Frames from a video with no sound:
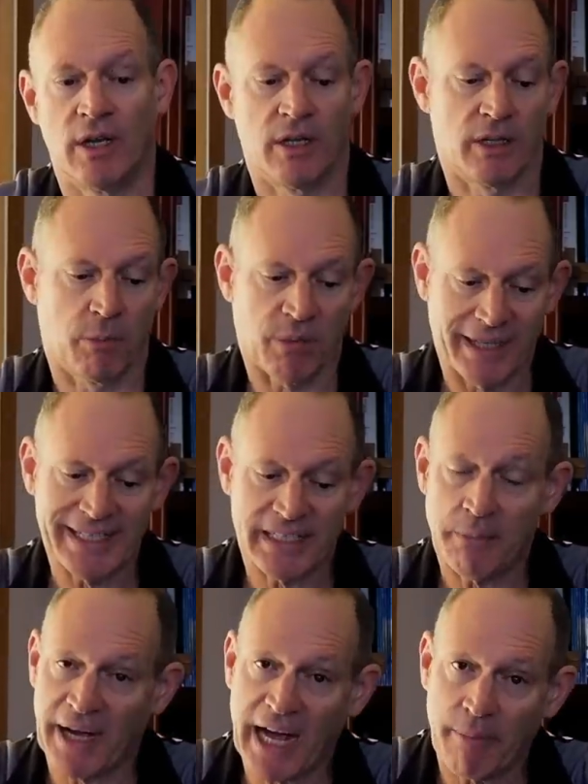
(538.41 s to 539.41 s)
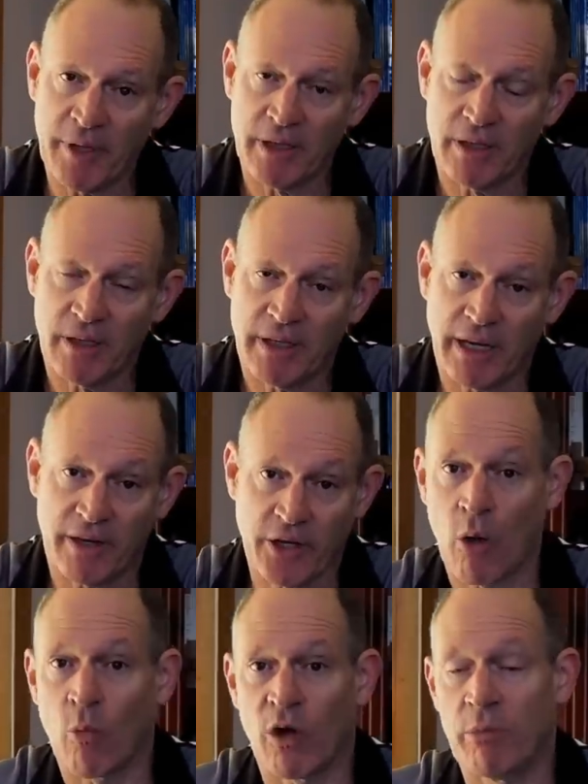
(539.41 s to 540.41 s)
The police department. Now, I
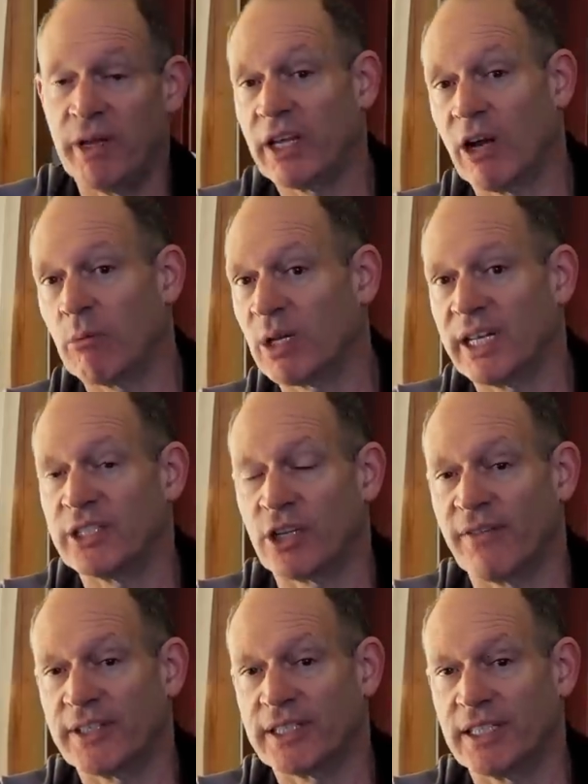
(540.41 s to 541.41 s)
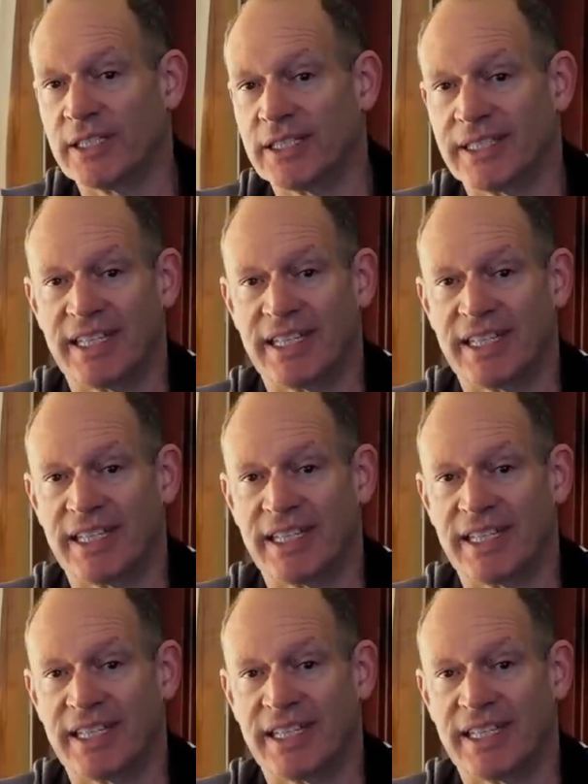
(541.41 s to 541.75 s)
don't want to pick on police officers.